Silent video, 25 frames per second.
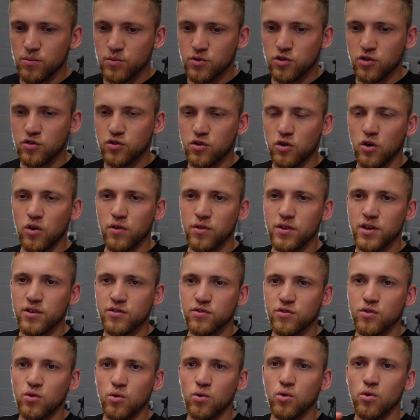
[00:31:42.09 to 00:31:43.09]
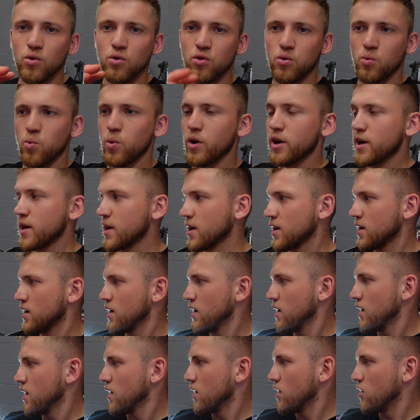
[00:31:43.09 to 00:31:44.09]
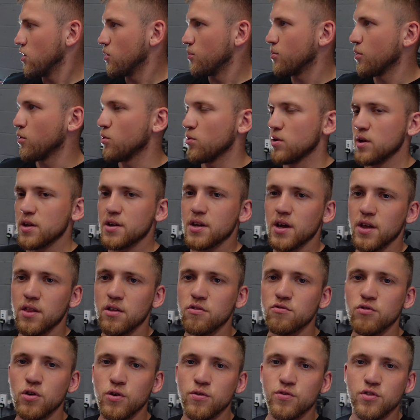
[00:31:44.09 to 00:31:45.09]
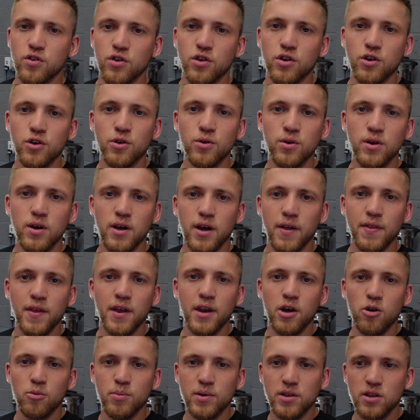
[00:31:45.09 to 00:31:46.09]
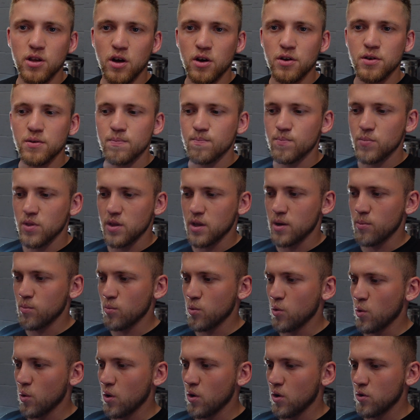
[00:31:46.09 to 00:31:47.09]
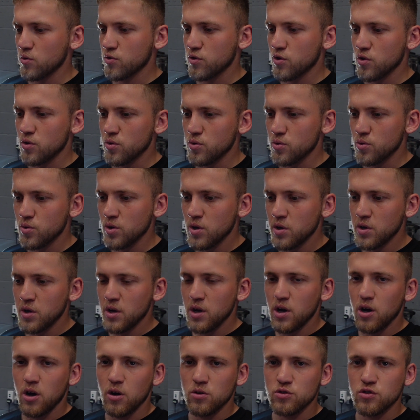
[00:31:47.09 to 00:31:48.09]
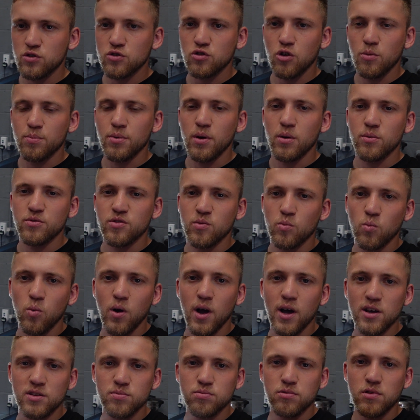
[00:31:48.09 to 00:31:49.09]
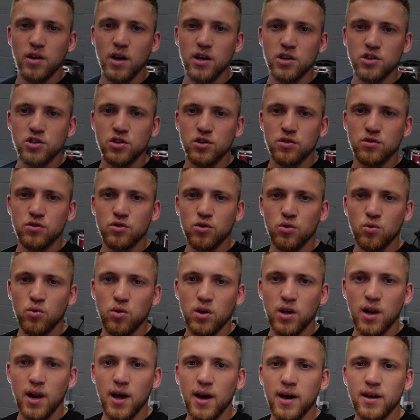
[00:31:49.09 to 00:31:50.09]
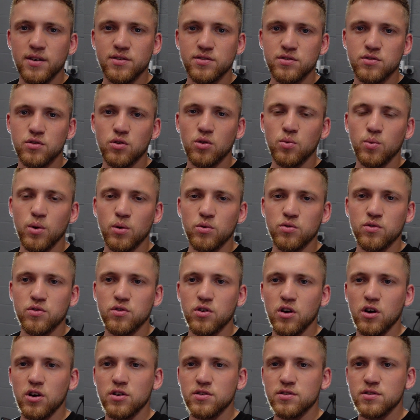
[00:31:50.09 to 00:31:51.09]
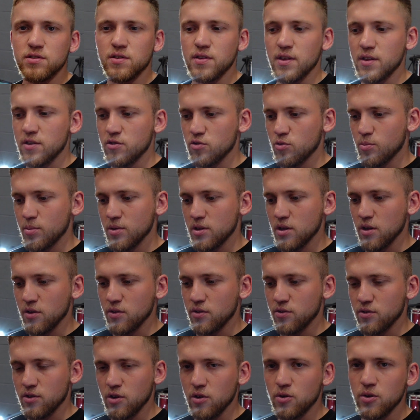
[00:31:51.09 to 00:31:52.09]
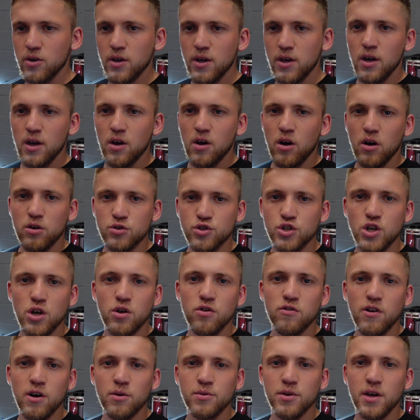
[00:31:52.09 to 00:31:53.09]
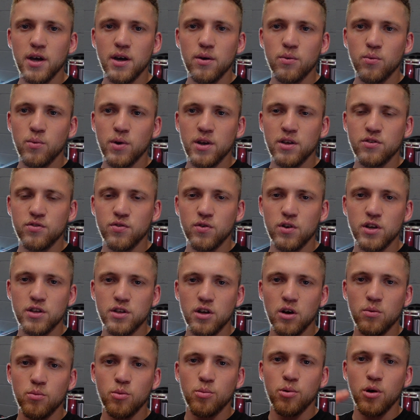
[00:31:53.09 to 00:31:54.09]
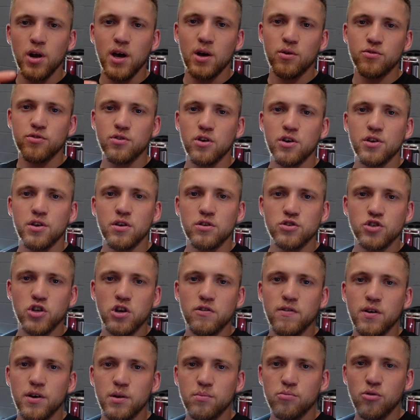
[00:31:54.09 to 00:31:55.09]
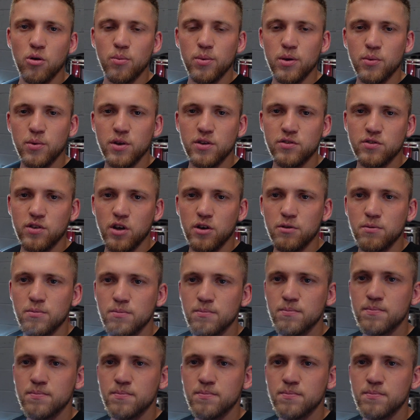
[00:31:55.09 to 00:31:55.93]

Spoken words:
Just got this door, the wing, the boot lid and the roof to do, and then it'll be done. Then what I'll do, I'll just top it up with some wax protection, do all the glass, do the wheels and tyres, then this will be done. So I'll show you around it when it's fully done. We'll put it outside and I'll show you around it properly when it's done.